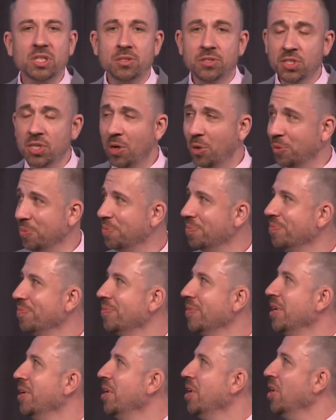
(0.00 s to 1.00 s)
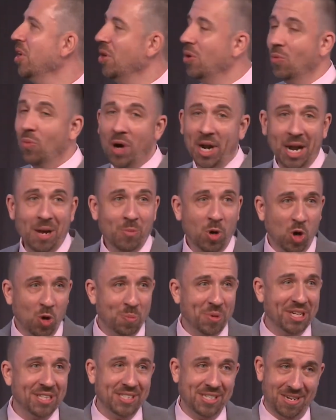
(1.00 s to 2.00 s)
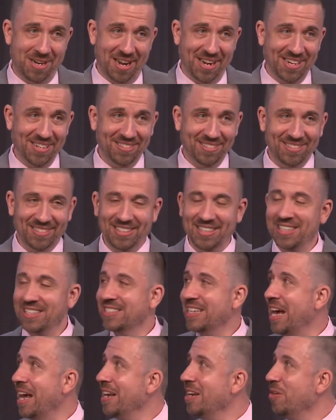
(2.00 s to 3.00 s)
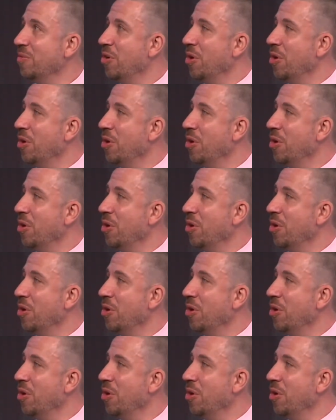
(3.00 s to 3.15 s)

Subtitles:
So what I'm hoping tonight is that